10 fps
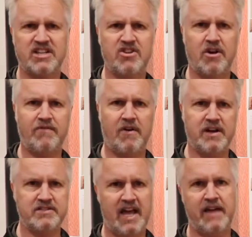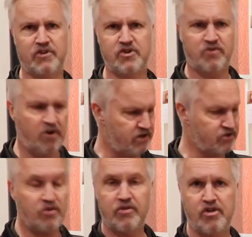gas log fires have controllers
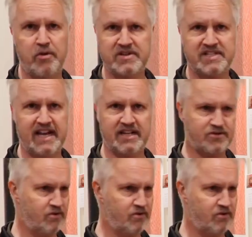or thermostats